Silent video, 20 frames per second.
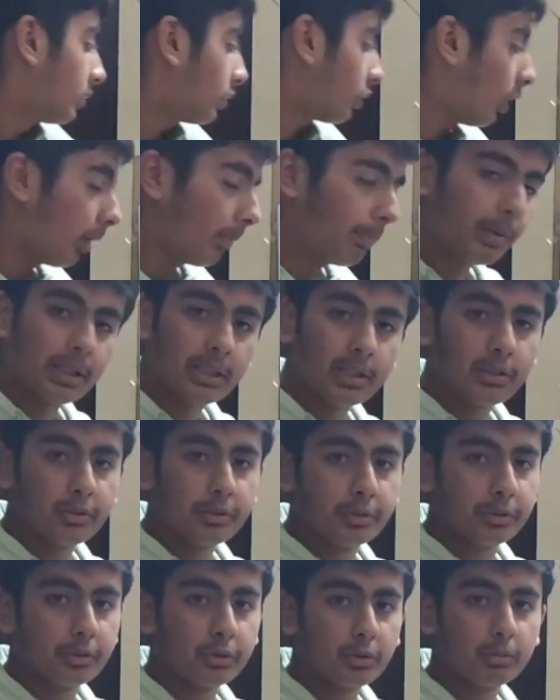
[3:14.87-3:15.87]
Copper is
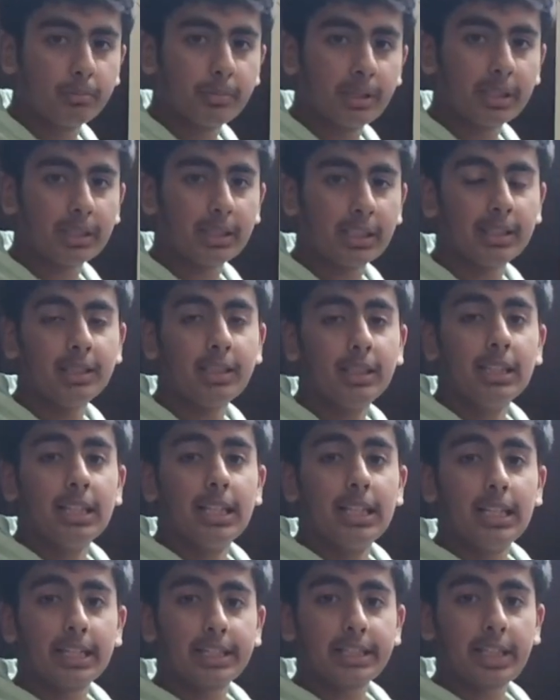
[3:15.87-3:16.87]
used to make an
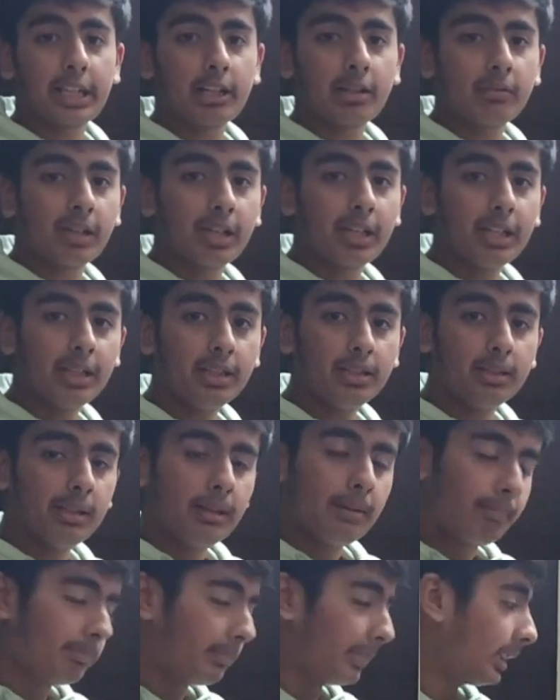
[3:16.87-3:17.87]
electric wire,
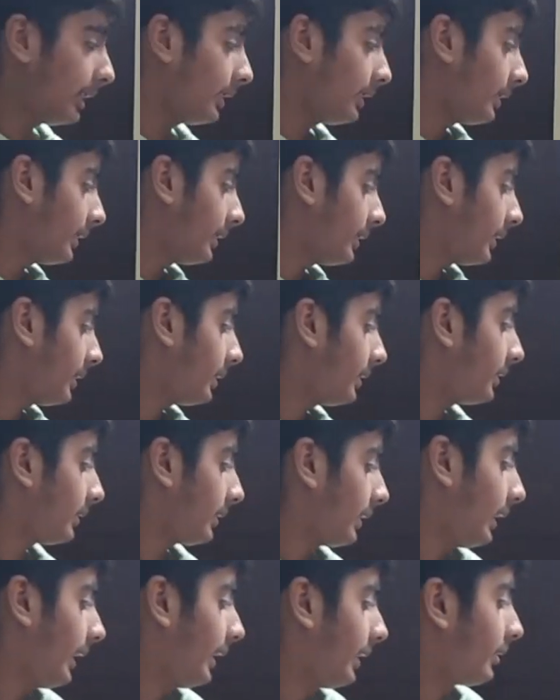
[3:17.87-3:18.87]
means it is
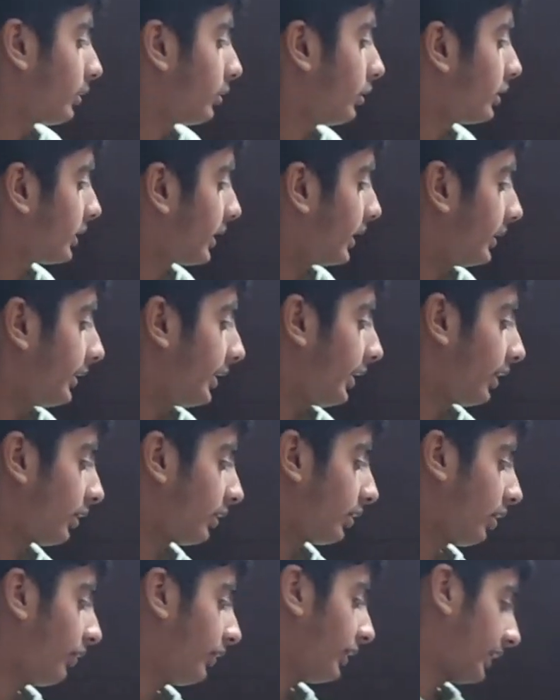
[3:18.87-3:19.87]
a good
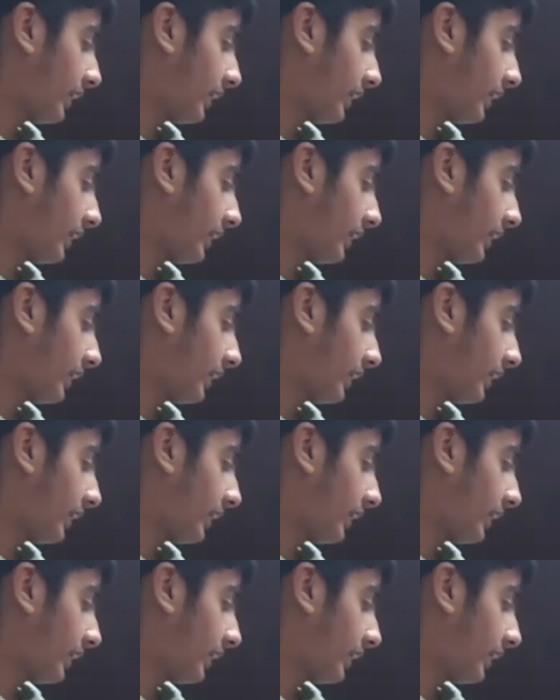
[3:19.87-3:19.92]
conductor of